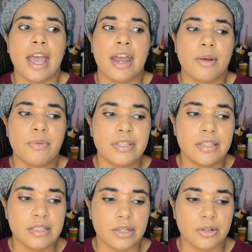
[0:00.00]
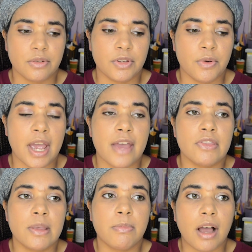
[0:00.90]
And I went to this interview,
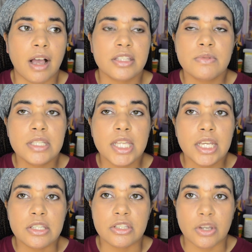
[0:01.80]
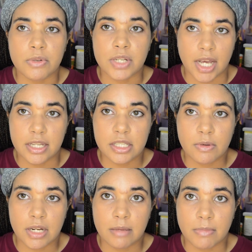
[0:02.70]
and the boss was, like, so nice
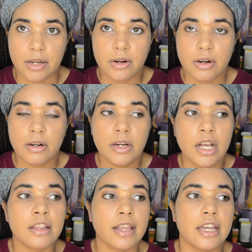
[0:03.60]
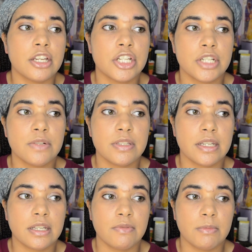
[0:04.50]
when I met her. Like, she was,
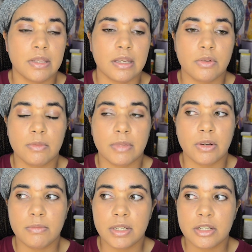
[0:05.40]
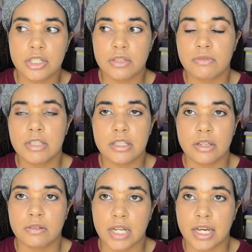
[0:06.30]
like, giving me the interview. I'm like, oh my gosh, this woman's
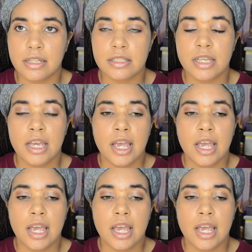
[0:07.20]
so nice.